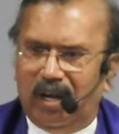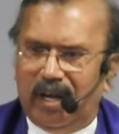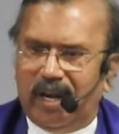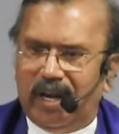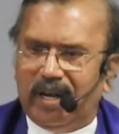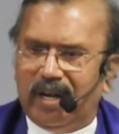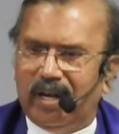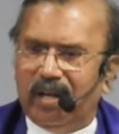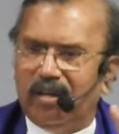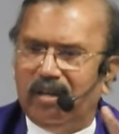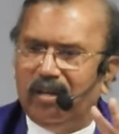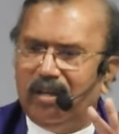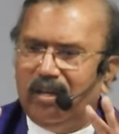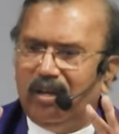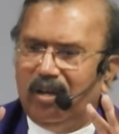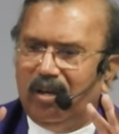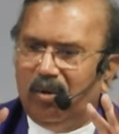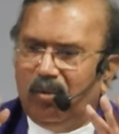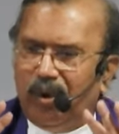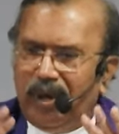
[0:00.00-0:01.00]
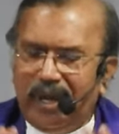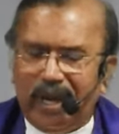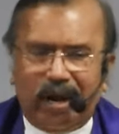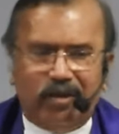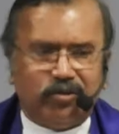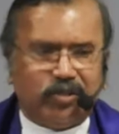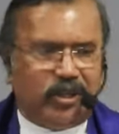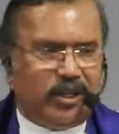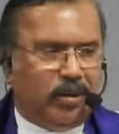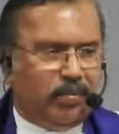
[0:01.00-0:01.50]
And we
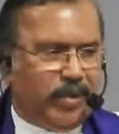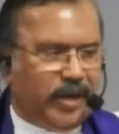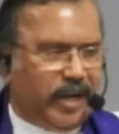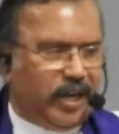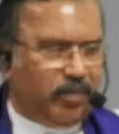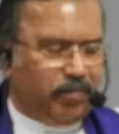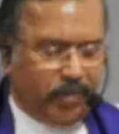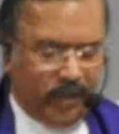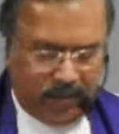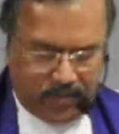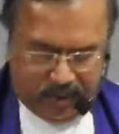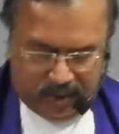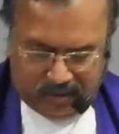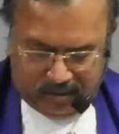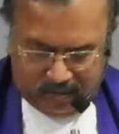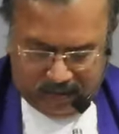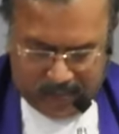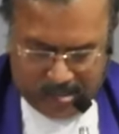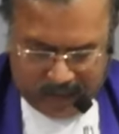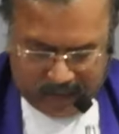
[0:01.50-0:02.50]
have to liberate people.